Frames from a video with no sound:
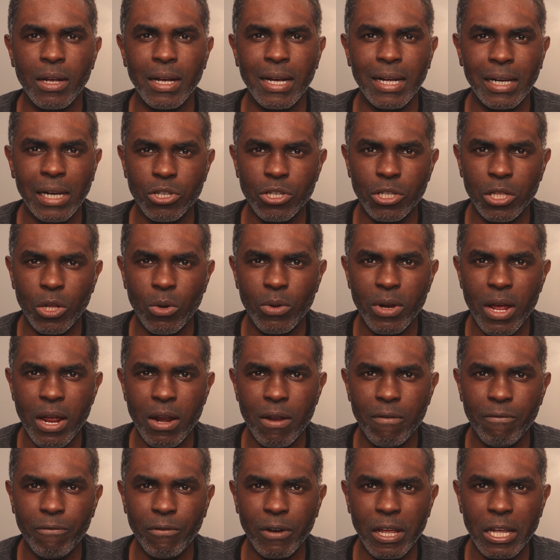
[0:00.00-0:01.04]
slow down
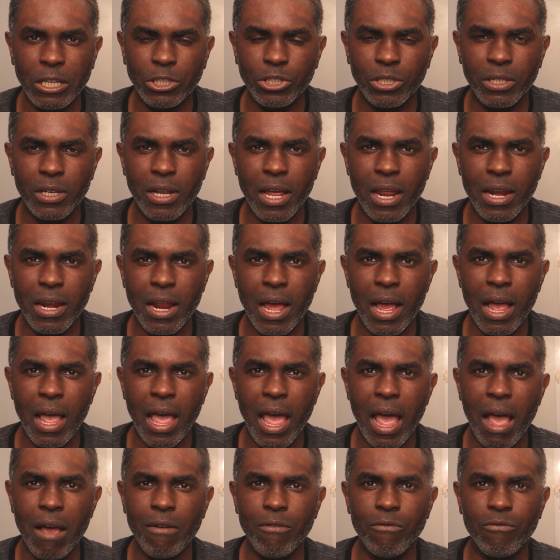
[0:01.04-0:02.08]
inflation and not
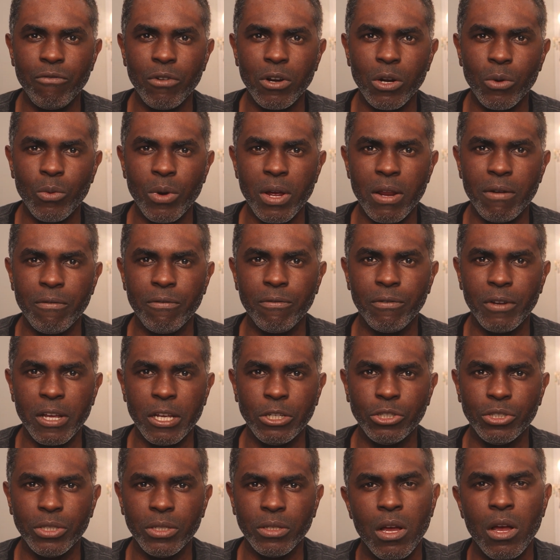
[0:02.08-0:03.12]
have runaway
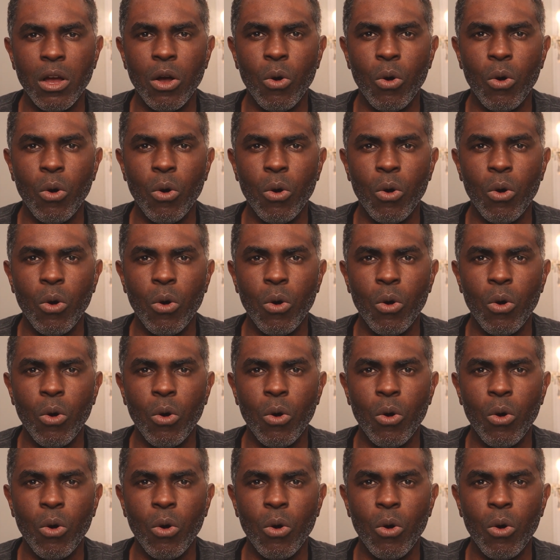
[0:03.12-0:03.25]
inflation.